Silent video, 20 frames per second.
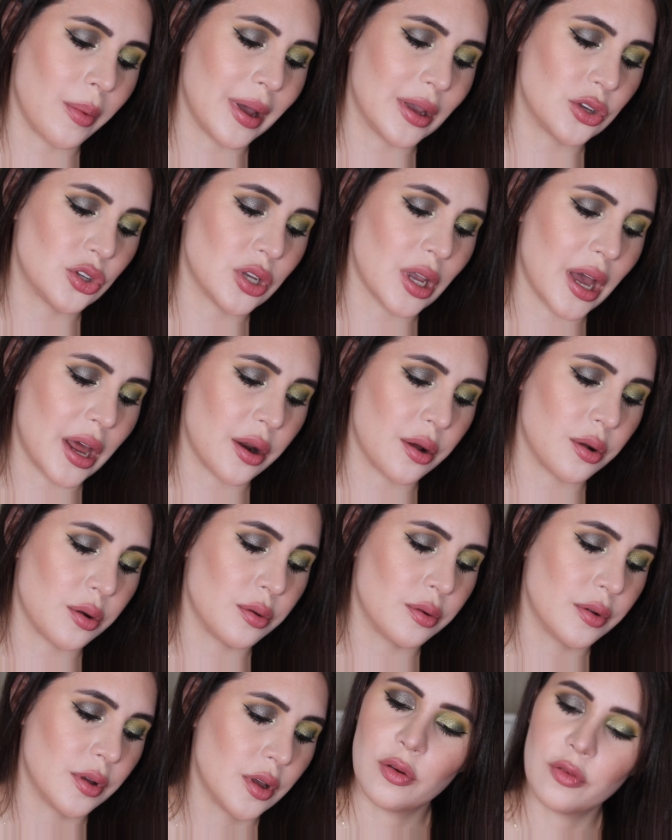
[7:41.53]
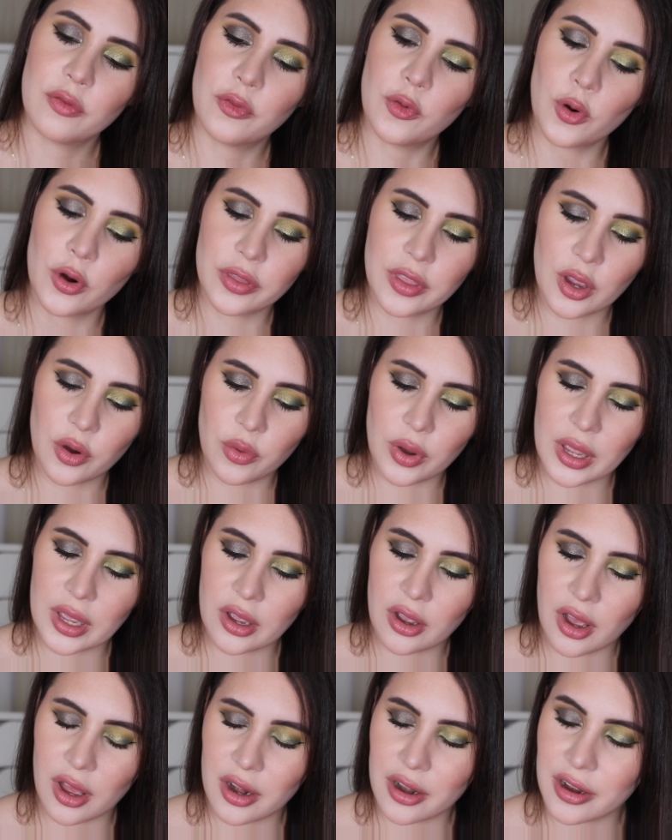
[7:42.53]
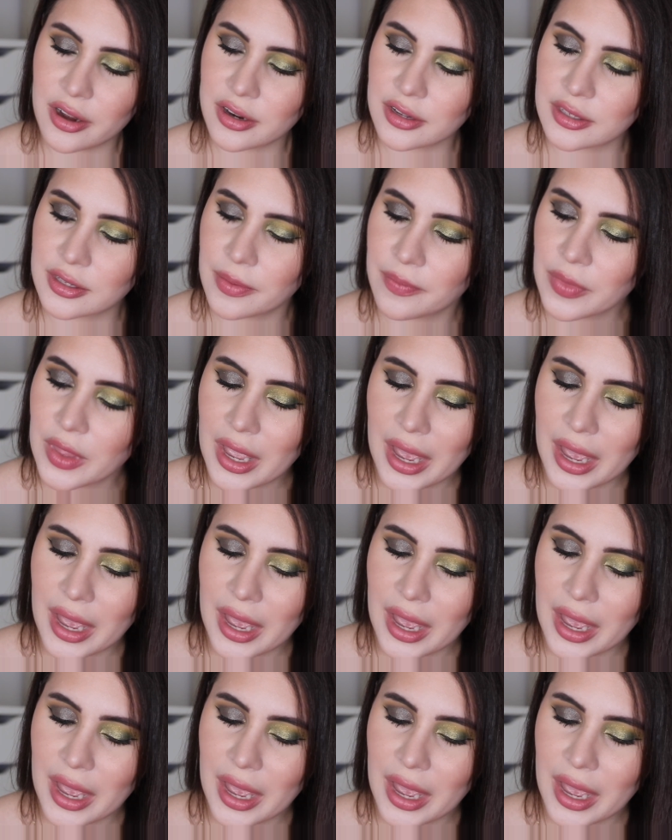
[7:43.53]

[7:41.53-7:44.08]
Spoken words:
eyeshadow for the green colors,